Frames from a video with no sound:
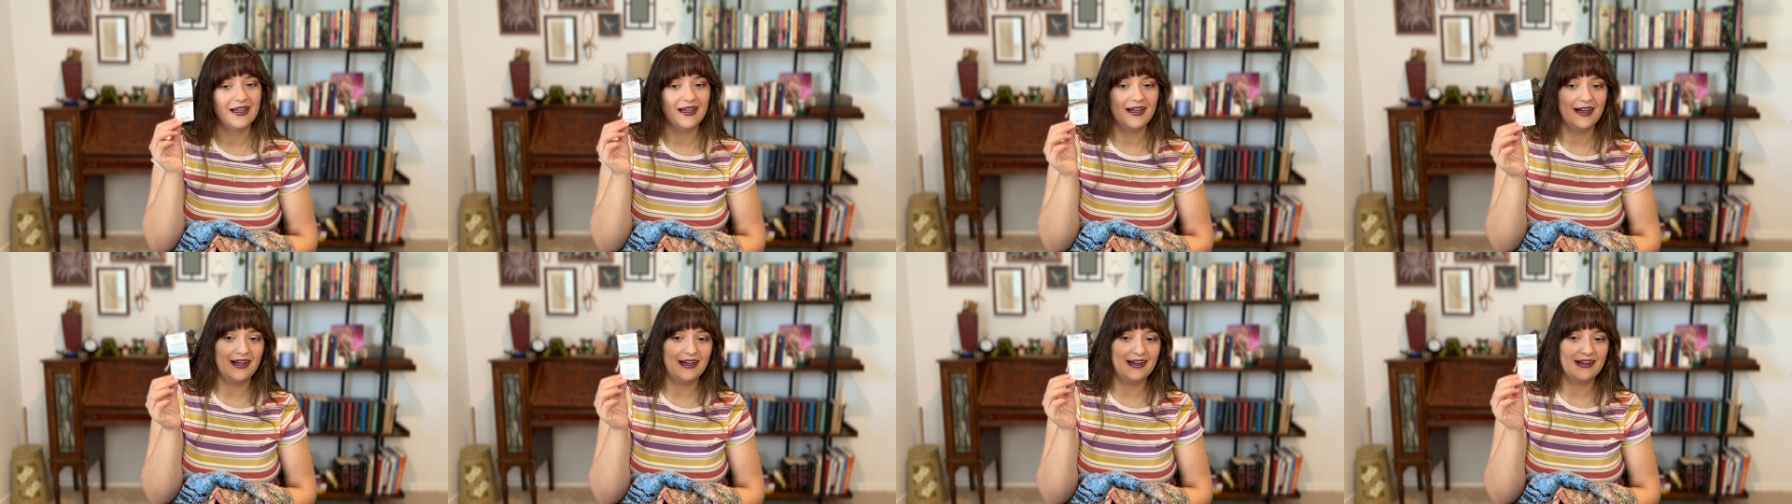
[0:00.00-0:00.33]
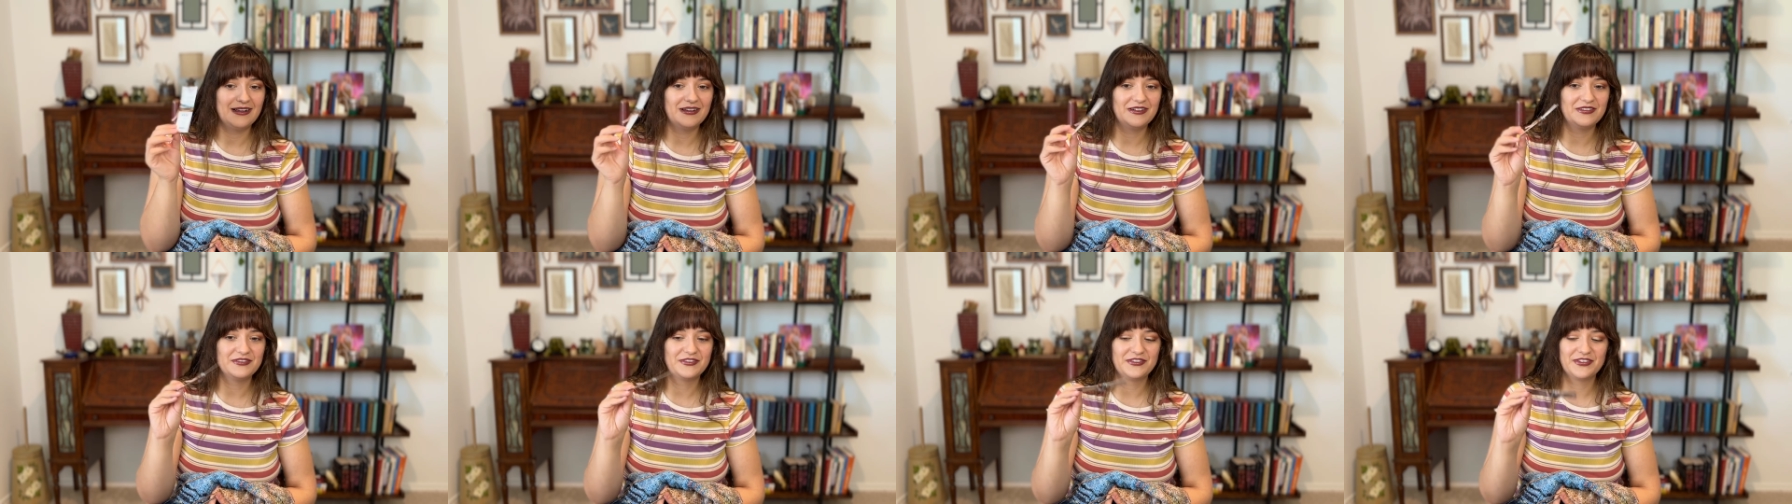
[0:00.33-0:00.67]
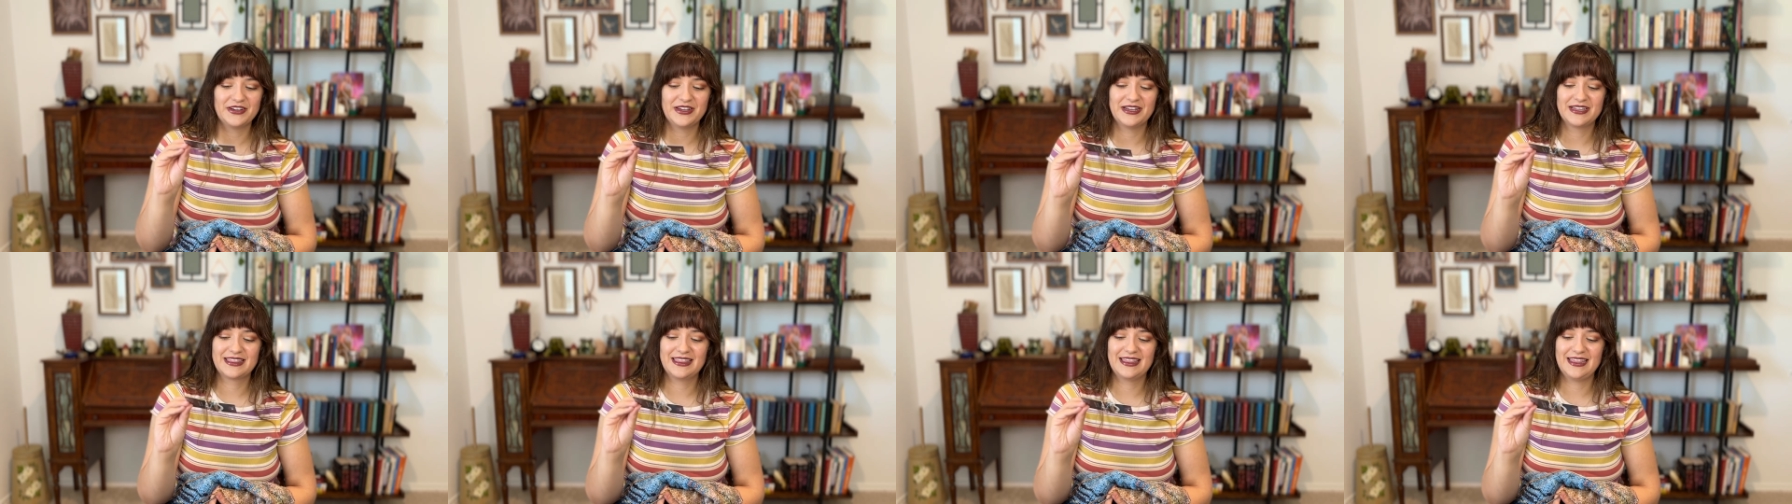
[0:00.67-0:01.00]
of
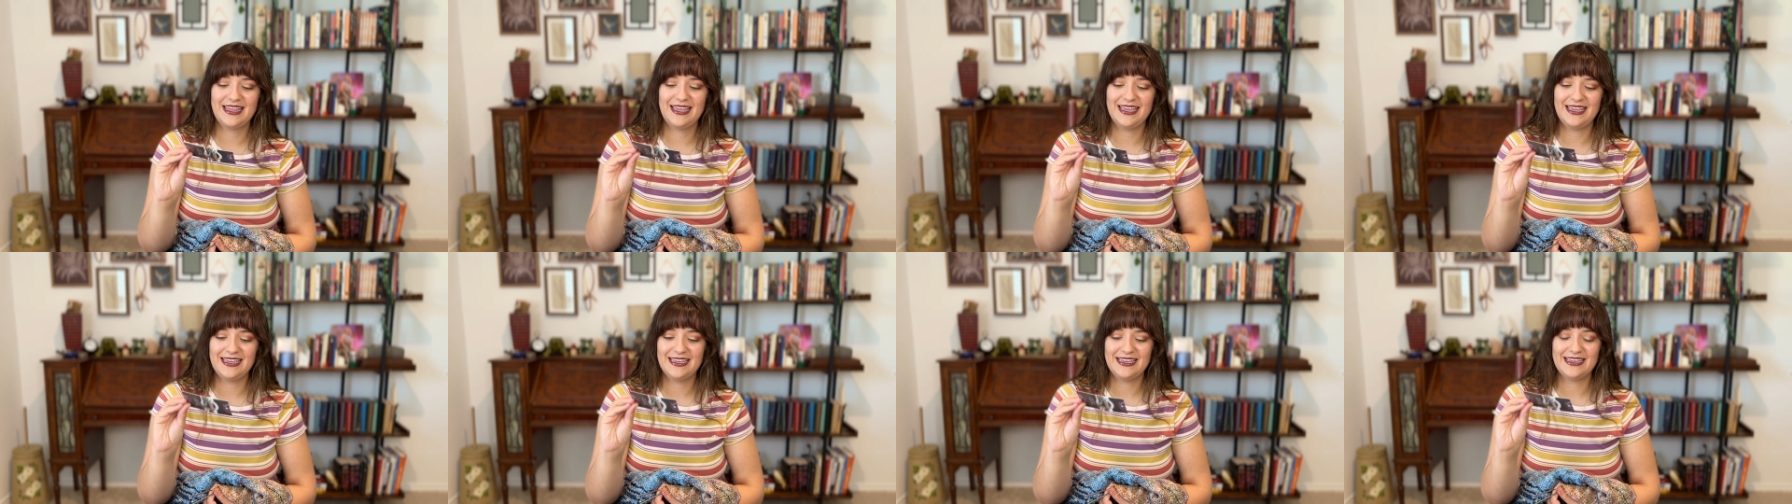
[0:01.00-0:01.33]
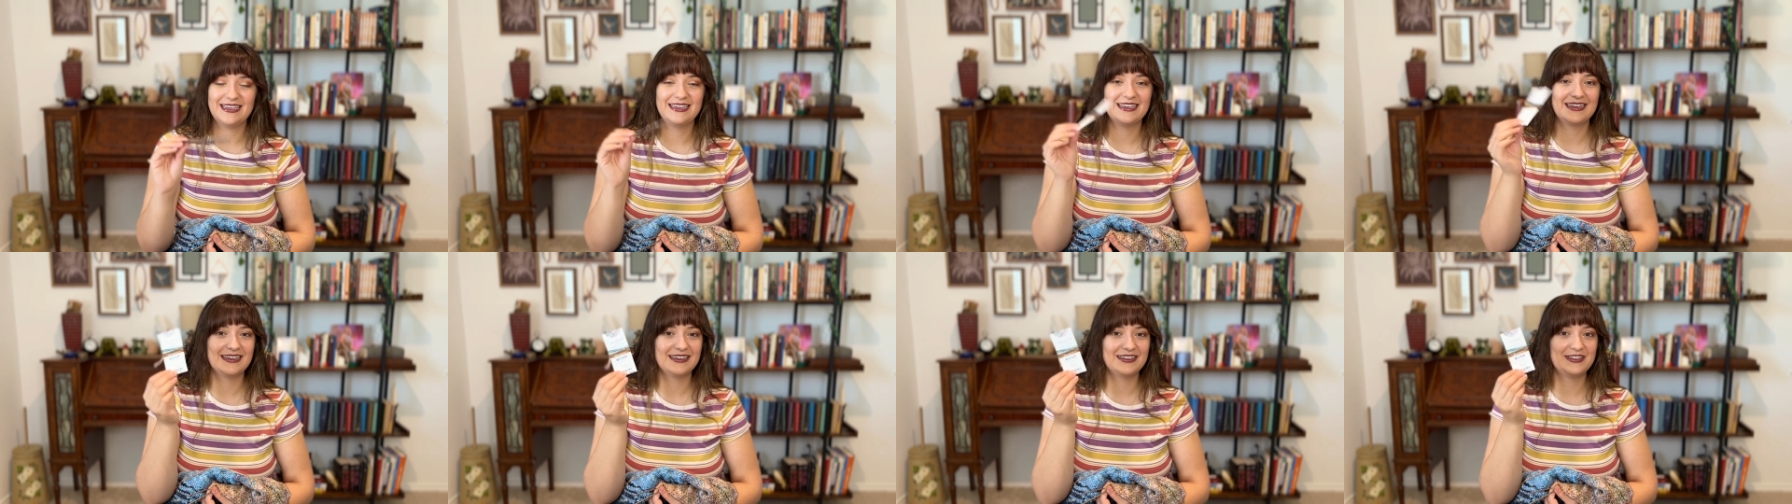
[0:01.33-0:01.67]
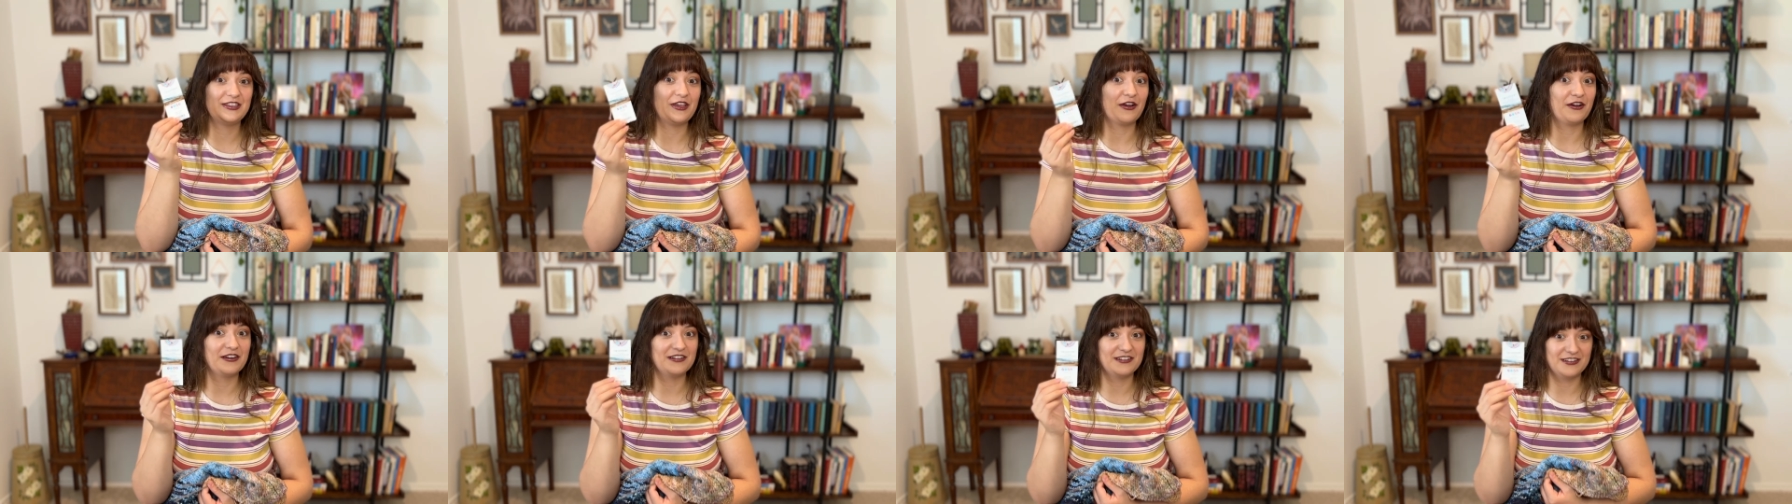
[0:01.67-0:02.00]
the
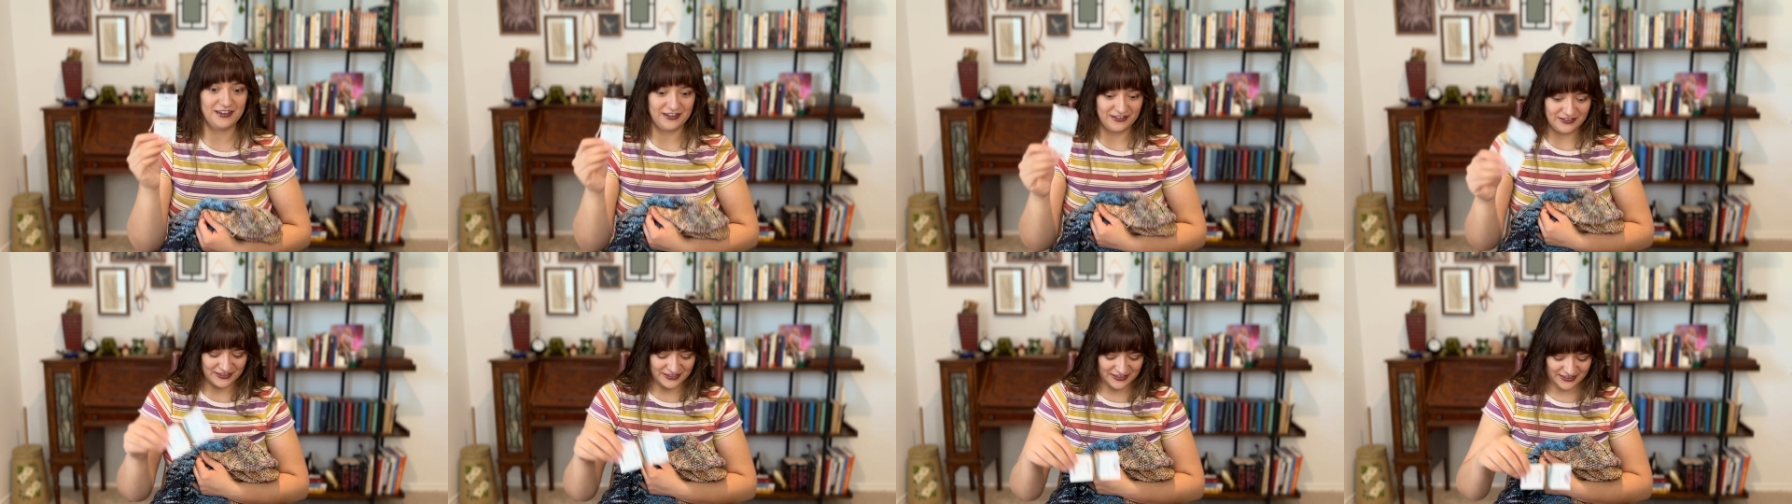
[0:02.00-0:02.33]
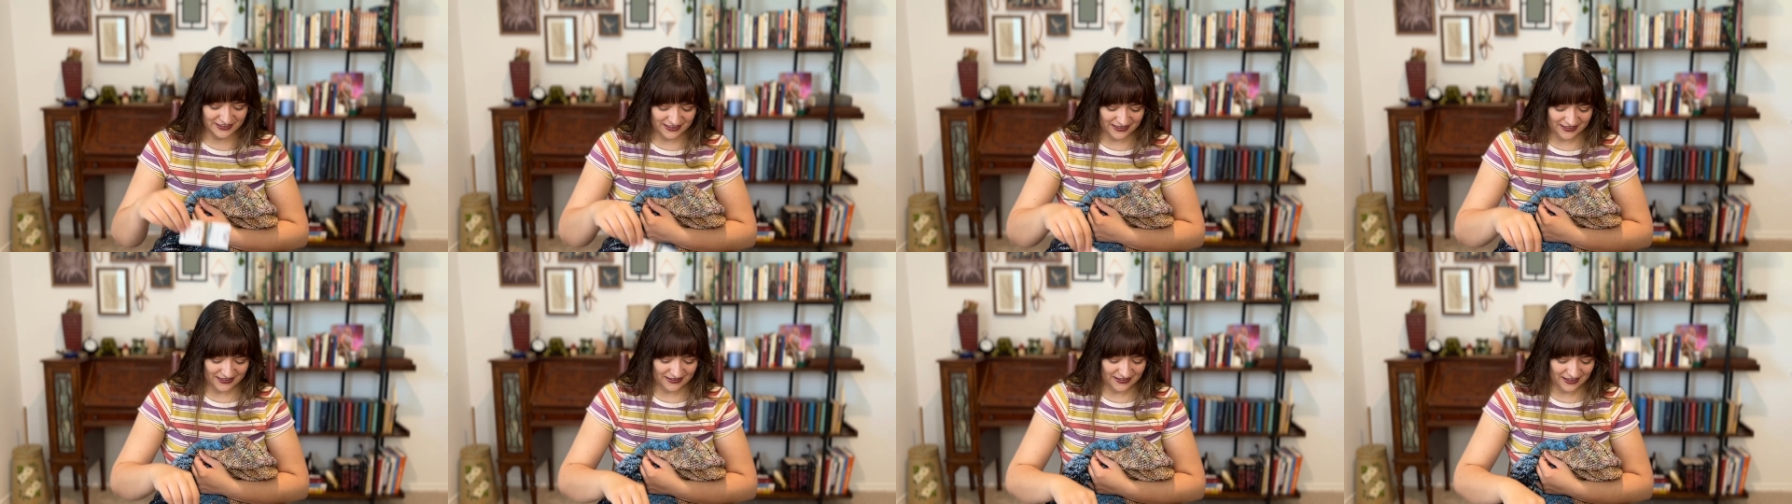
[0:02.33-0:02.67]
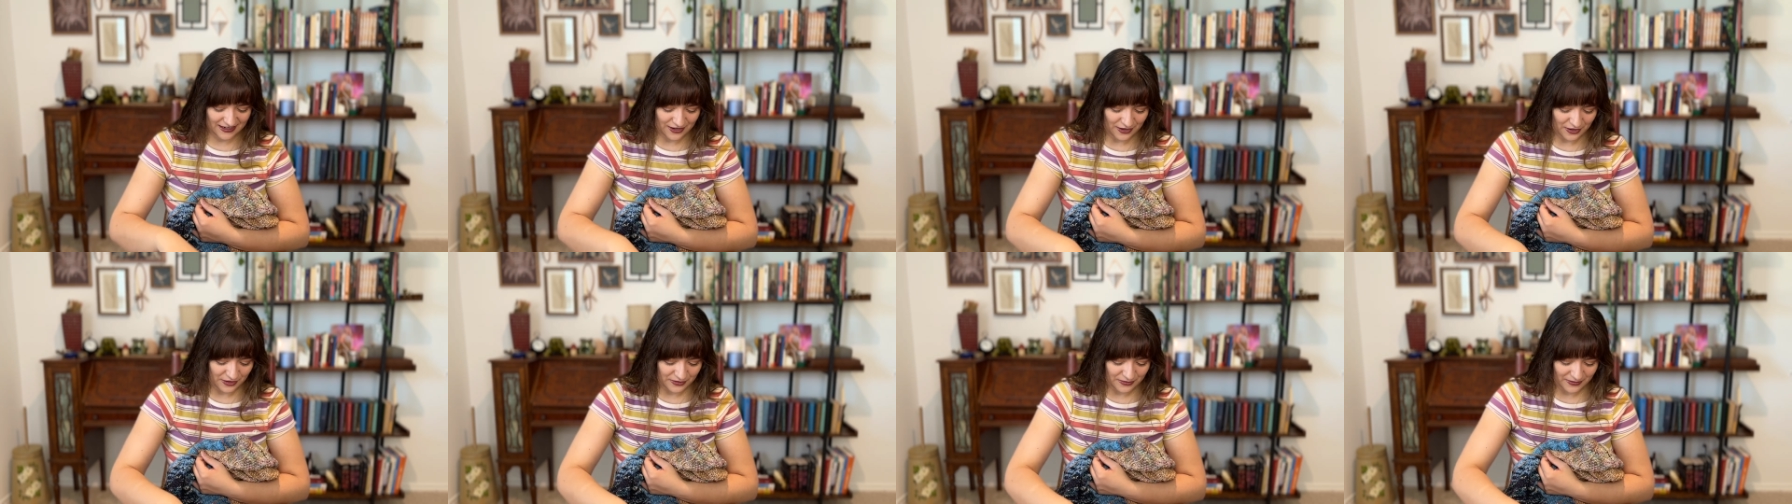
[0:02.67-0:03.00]
yarn colors, the
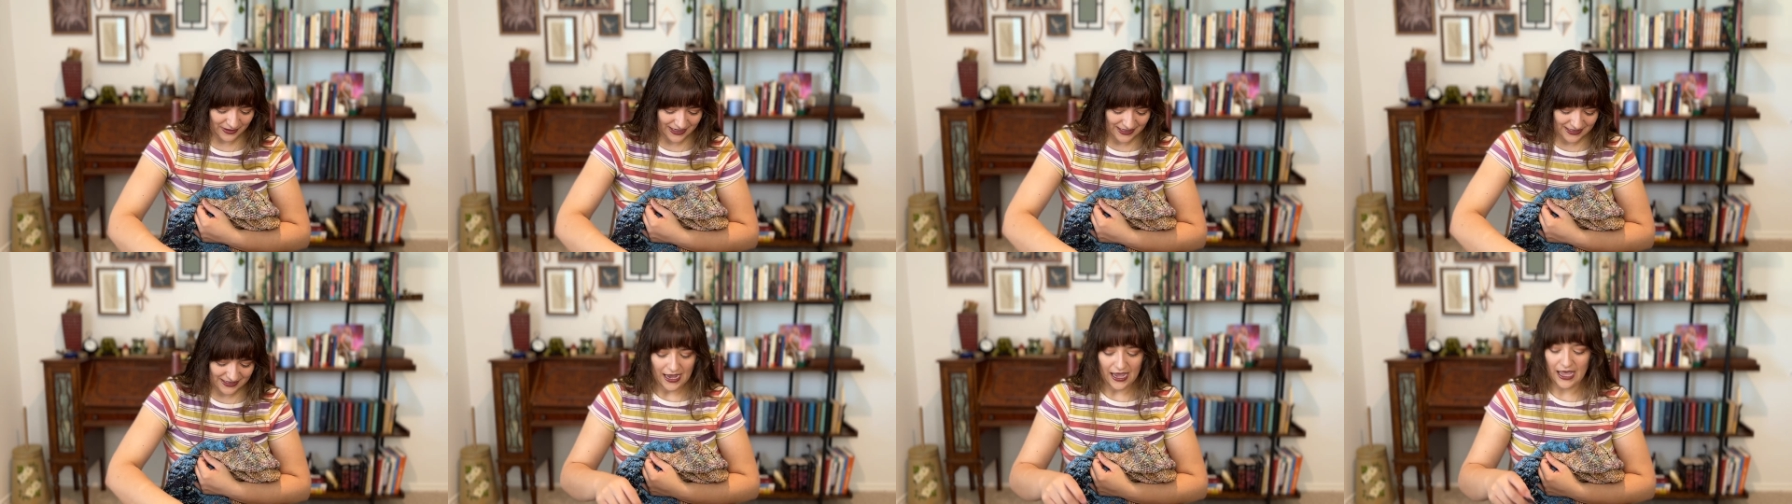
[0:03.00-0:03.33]
colorways.